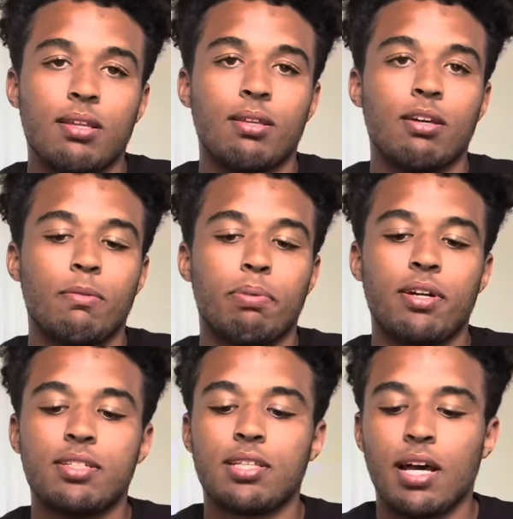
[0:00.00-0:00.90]
Look pretty
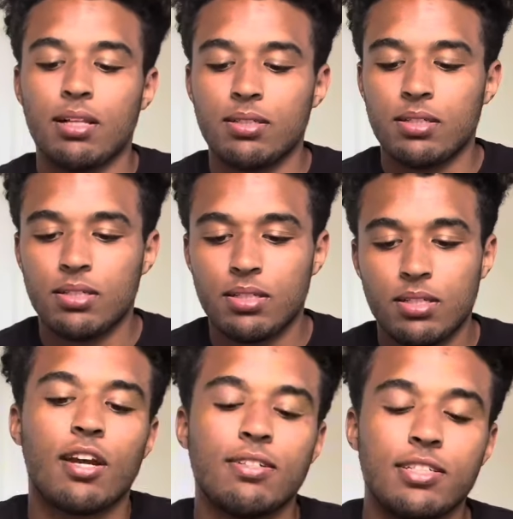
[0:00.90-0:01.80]
solid.
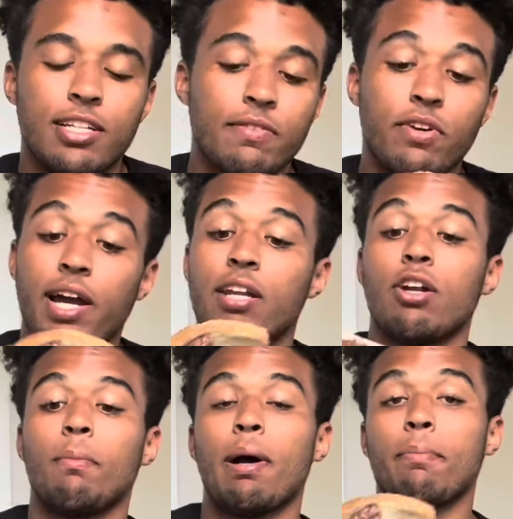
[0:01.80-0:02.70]
Never had it on
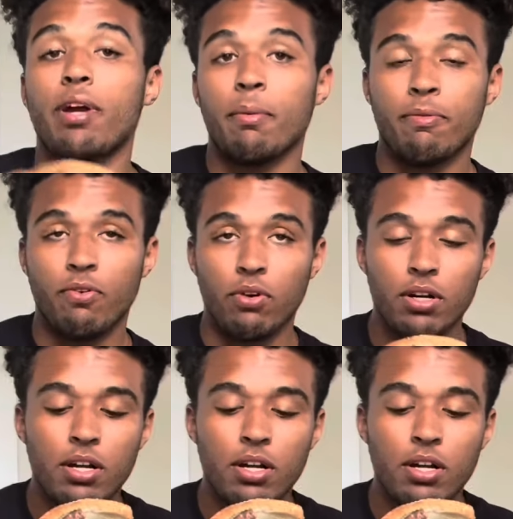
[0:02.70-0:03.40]
my bread before.